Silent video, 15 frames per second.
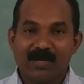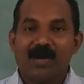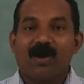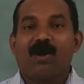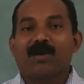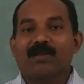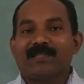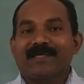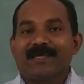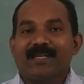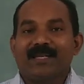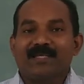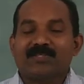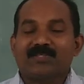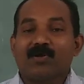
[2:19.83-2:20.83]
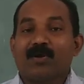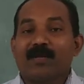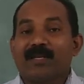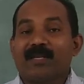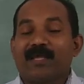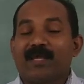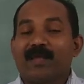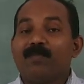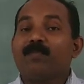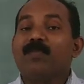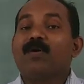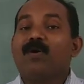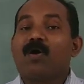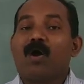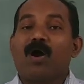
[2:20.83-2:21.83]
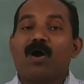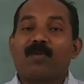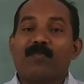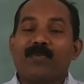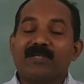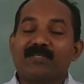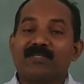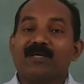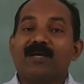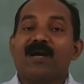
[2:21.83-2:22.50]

or the electron in a orbit